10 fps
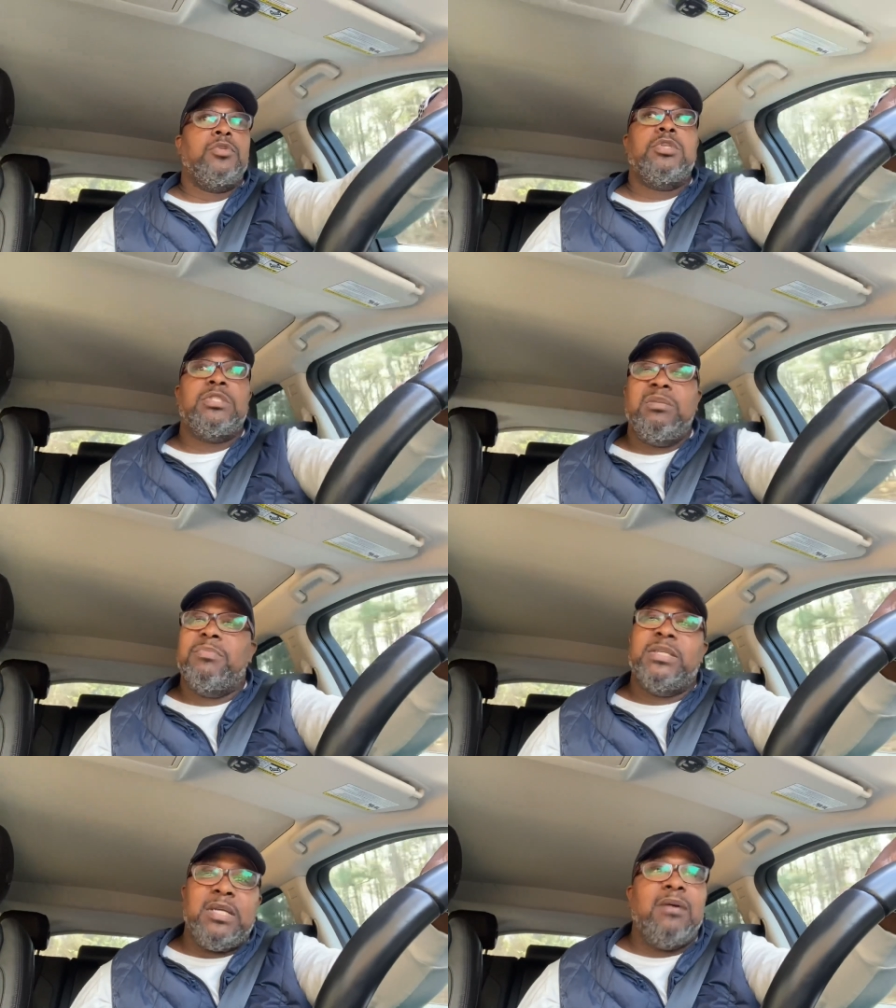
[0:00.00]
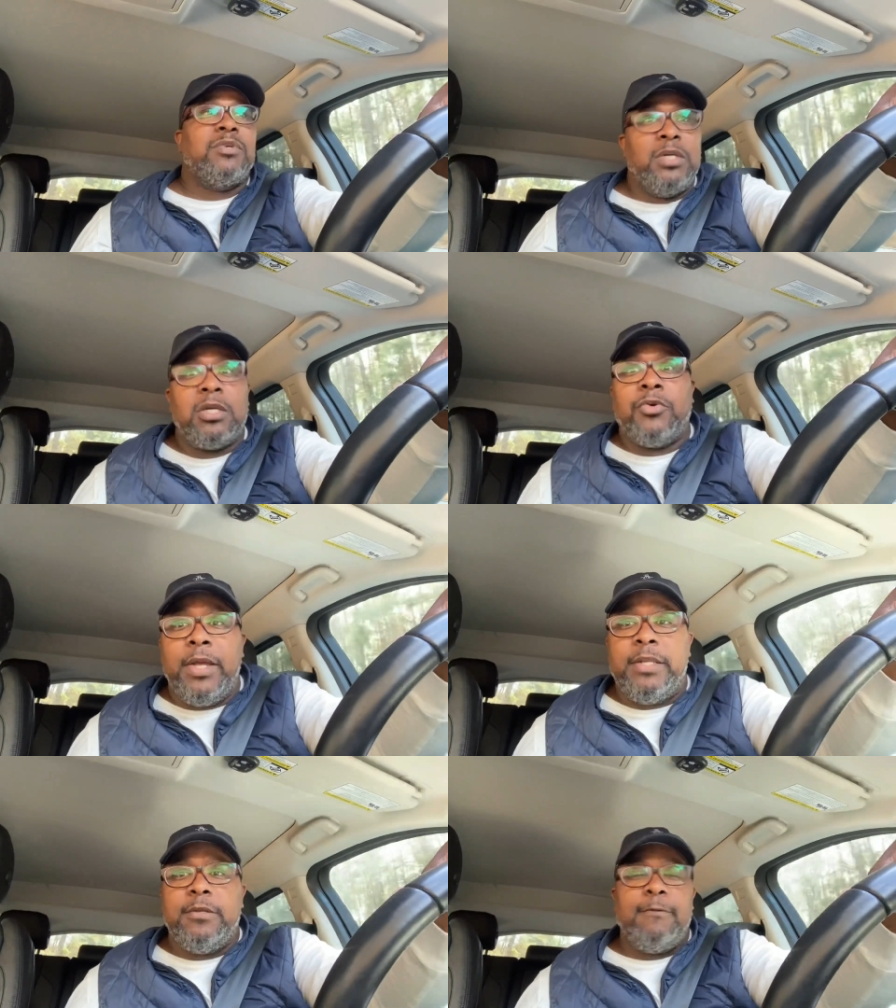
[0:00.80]
she must have good
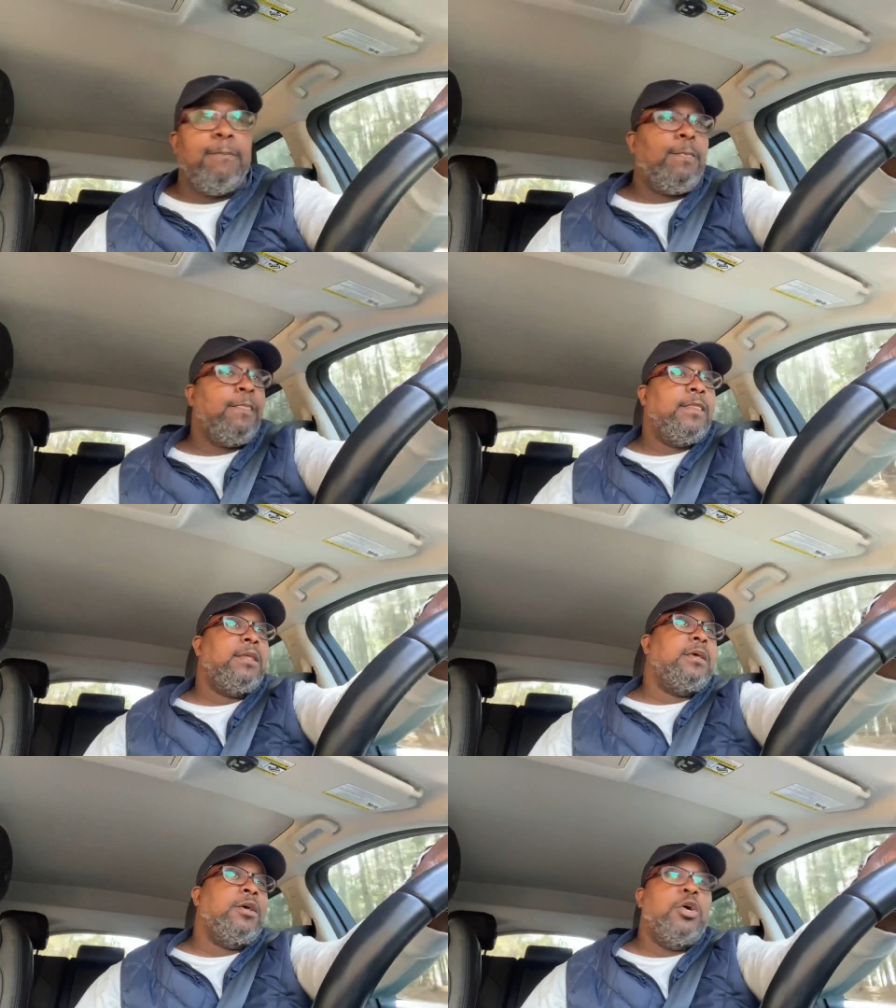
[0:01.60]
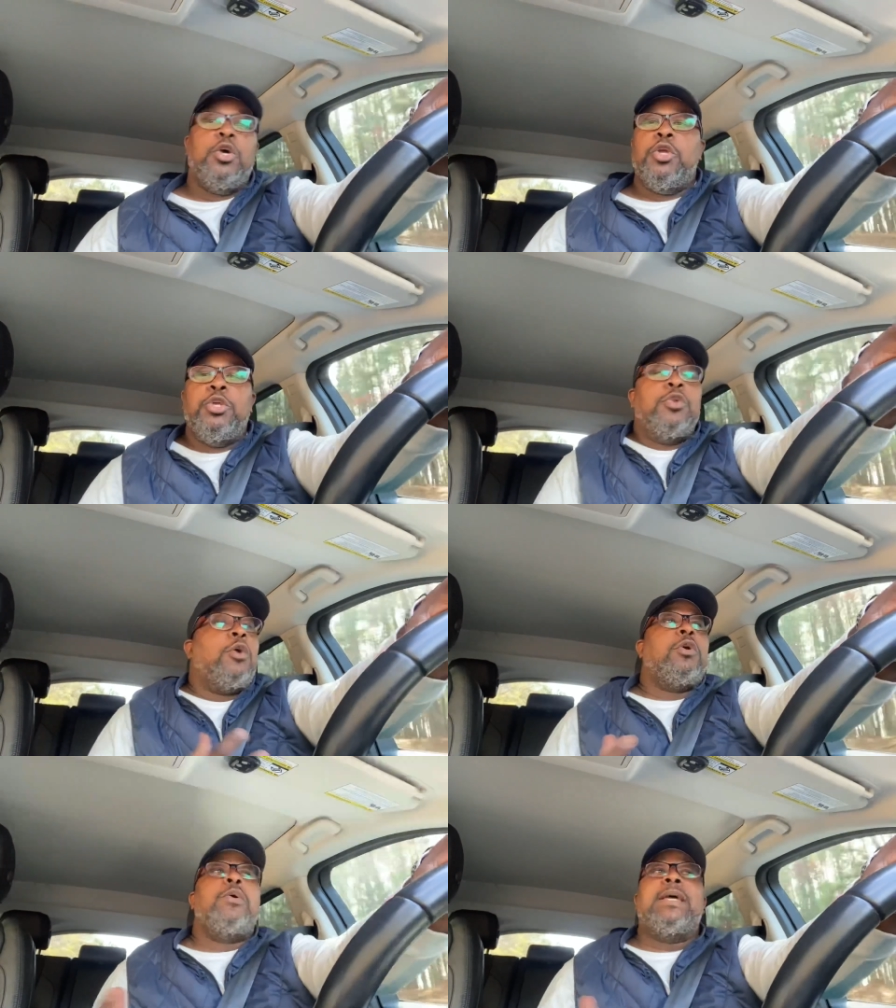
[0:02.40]
credit. You
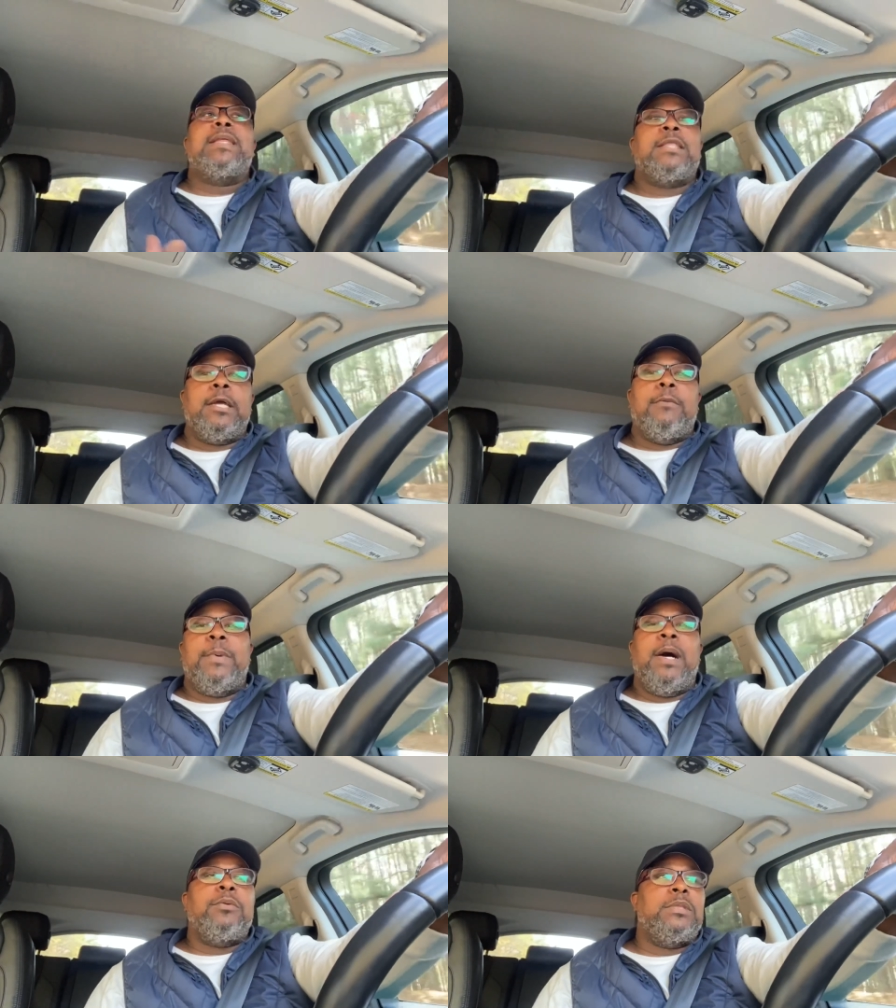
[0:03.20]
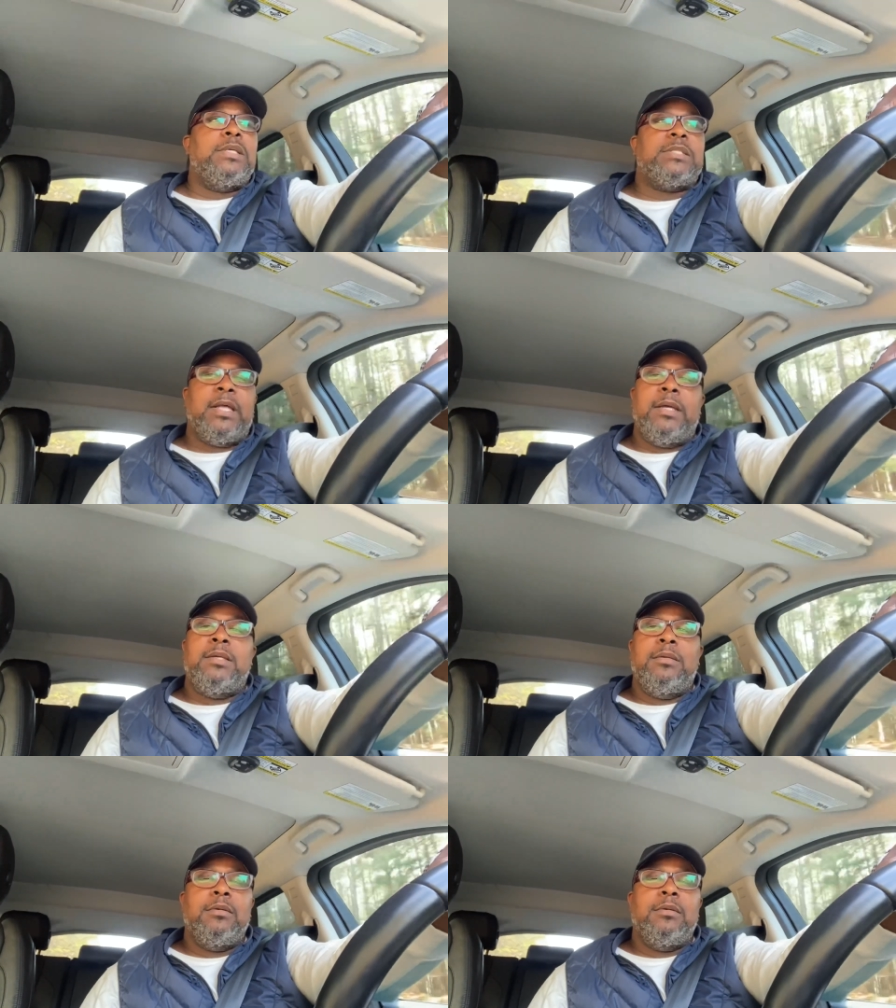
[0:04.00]
don't know anything about this lady,